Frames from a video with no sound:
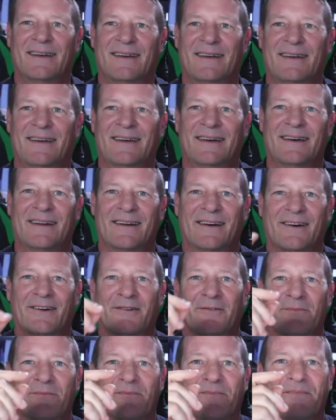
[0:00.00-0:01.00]
And
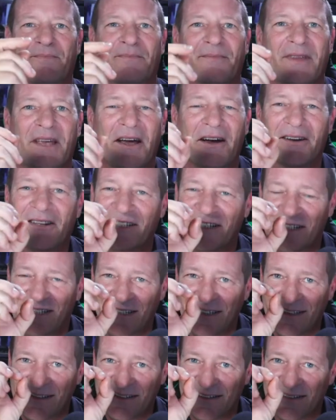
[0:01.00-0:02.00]
um, you know, she
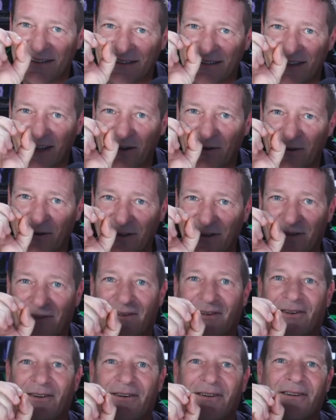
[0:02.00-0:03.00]
is a stout little
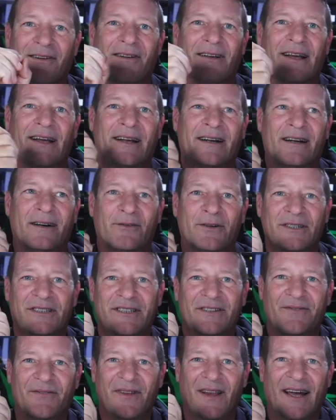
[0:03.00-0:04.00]
girl, and then when she
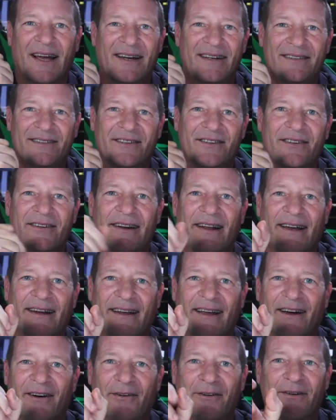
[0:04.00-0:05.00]
flattens her neck
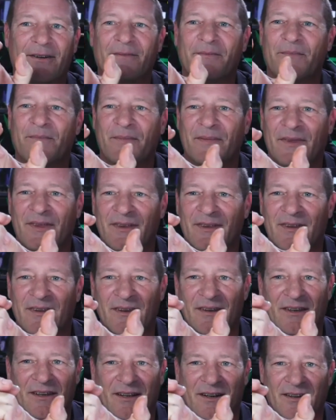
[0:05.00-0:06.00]
out,
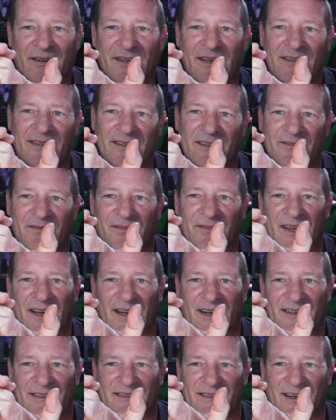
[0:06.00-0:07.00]
you know, that thing
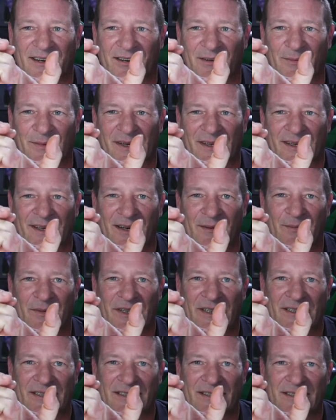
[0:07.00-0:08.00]
flattens out about that
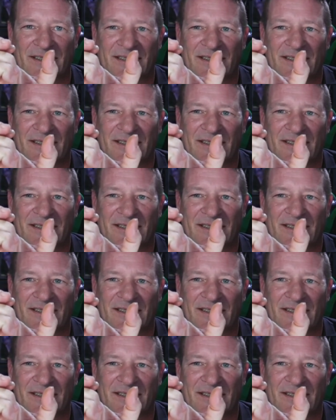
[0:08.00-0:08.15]
much